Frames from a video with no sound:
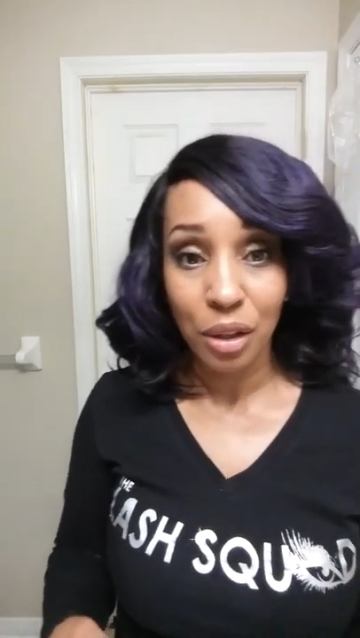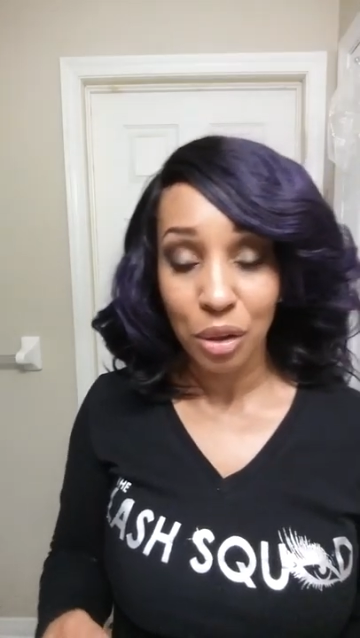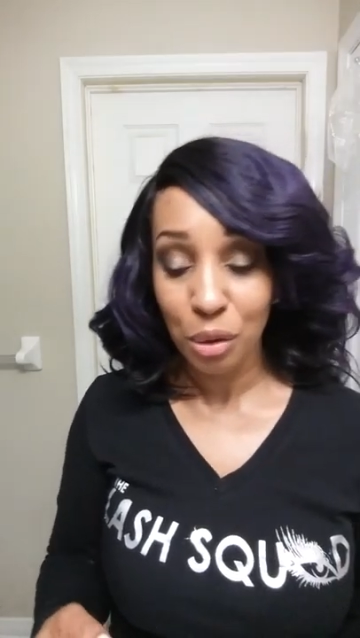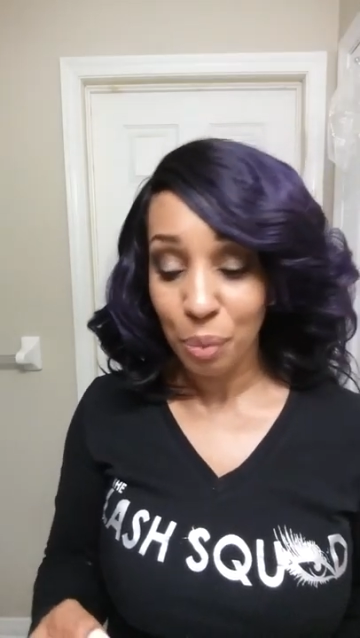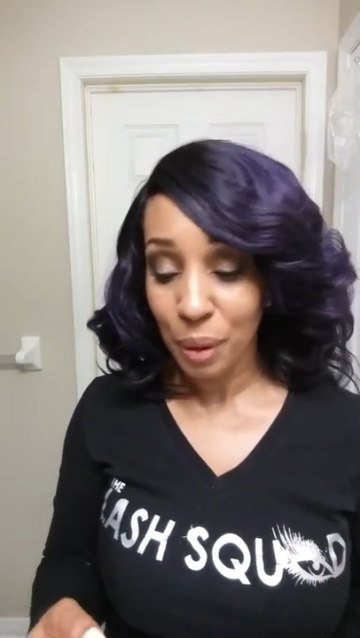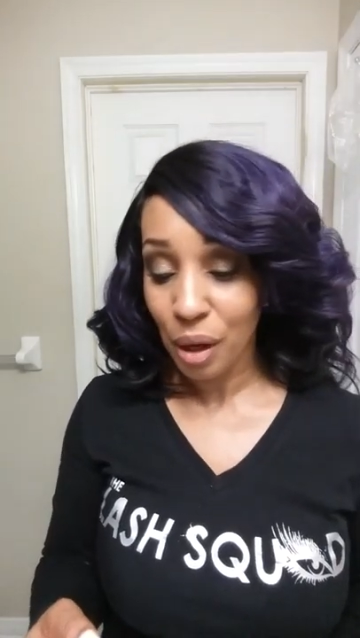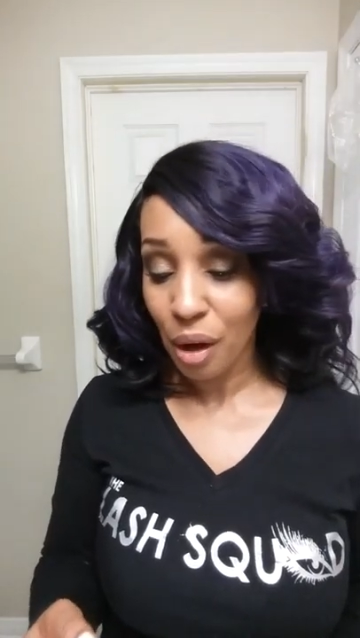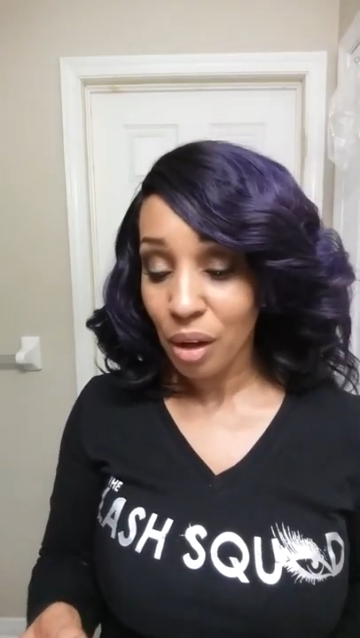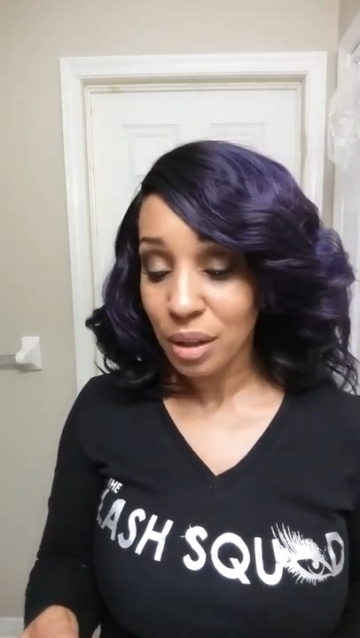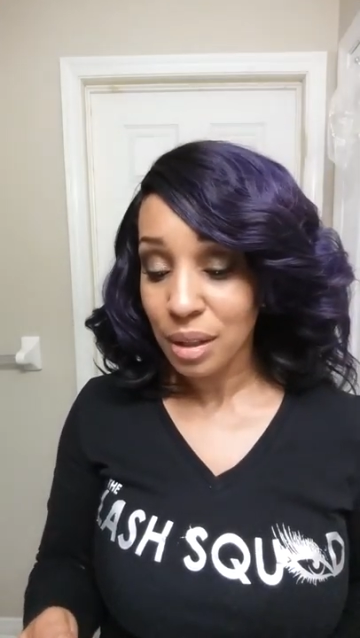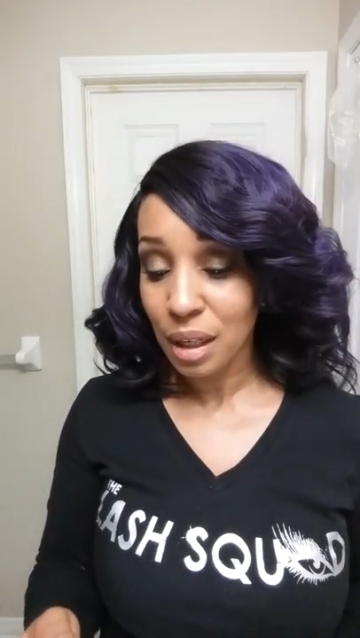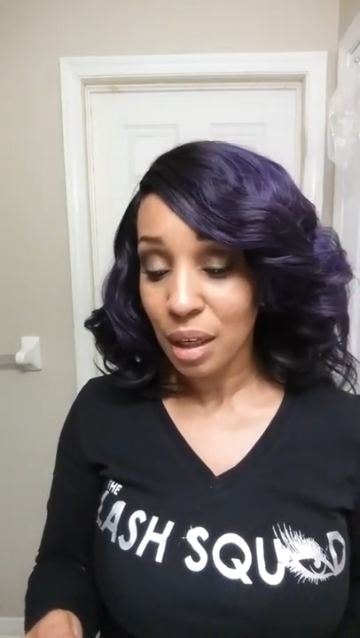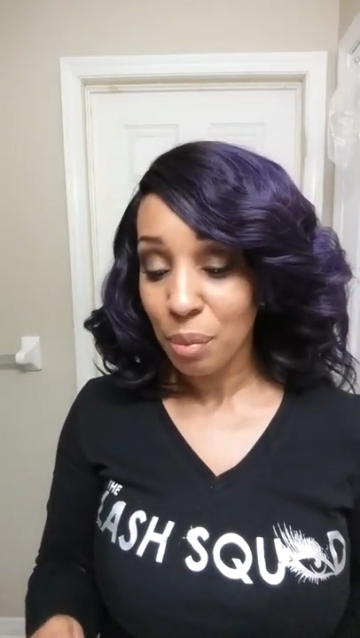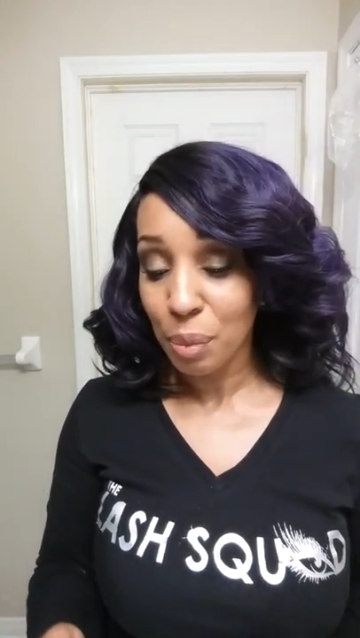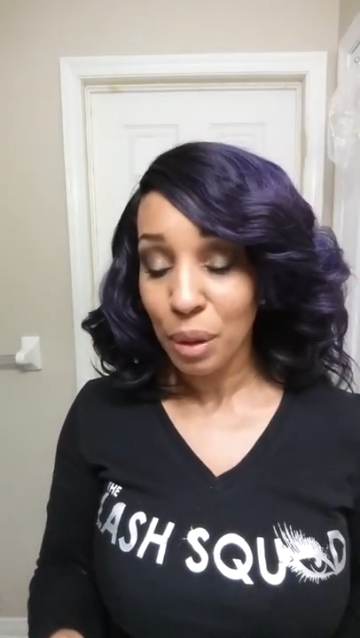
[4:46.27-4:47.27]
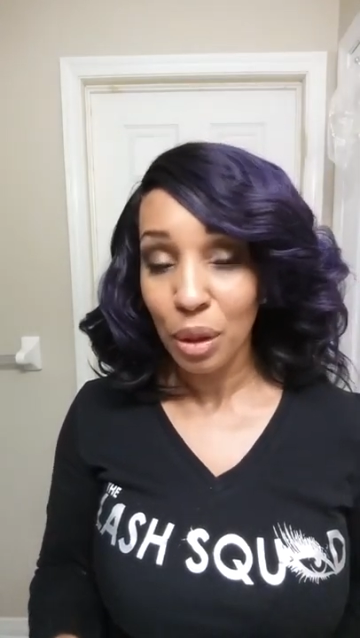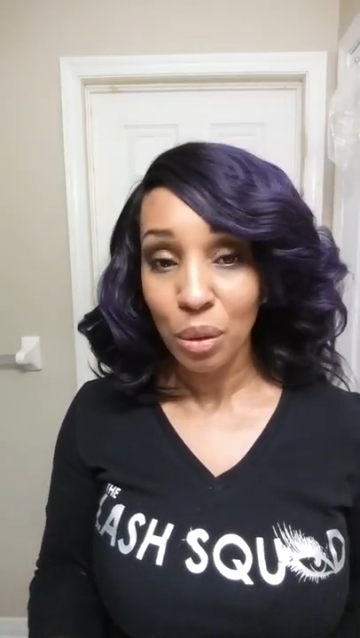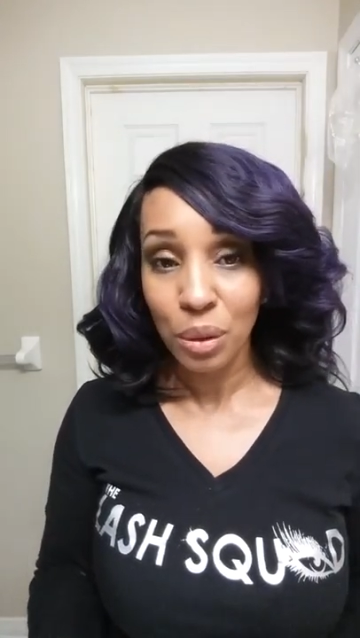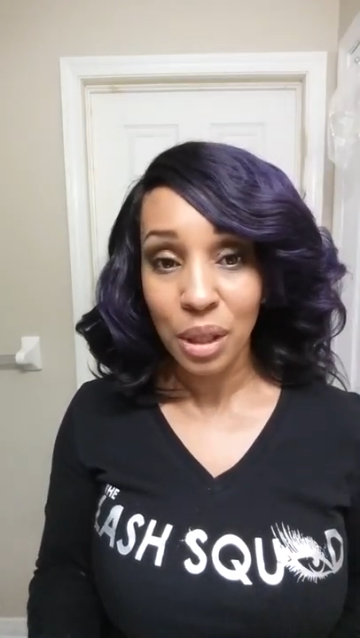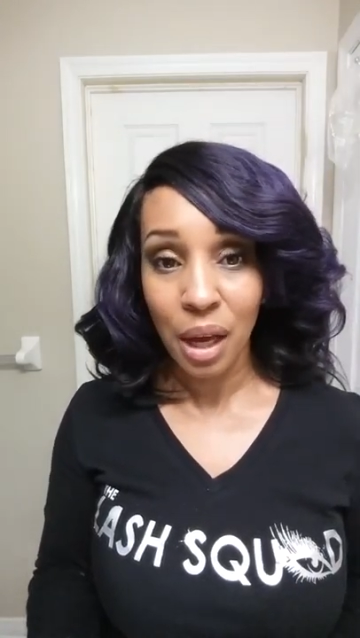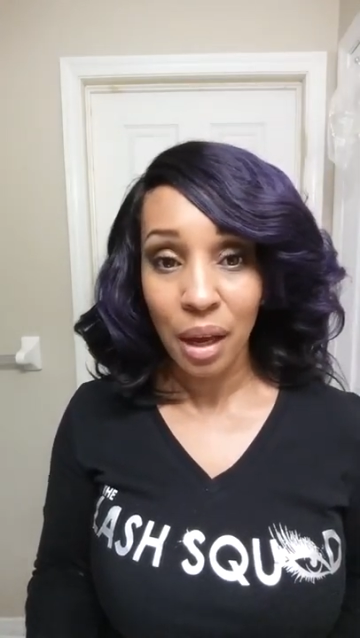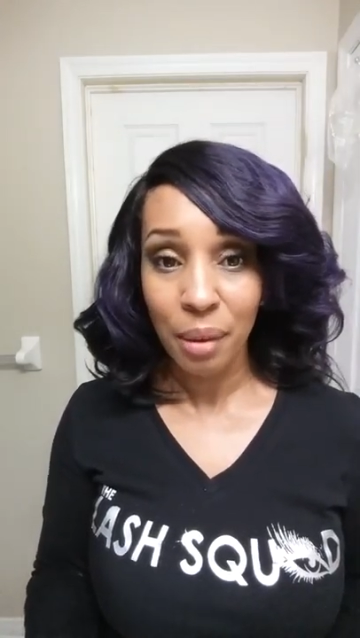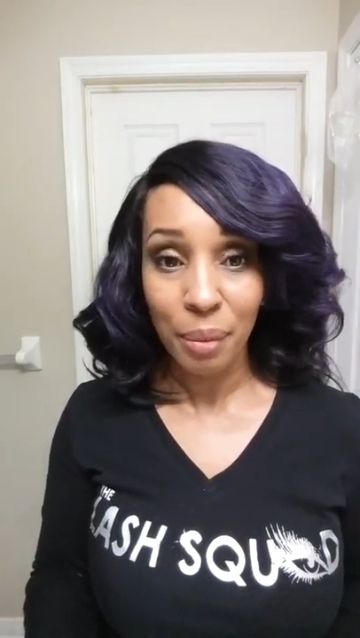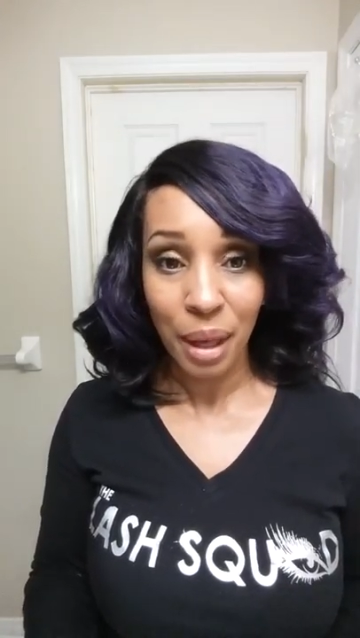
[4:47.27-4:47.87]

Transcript: you'll be all set up in no time.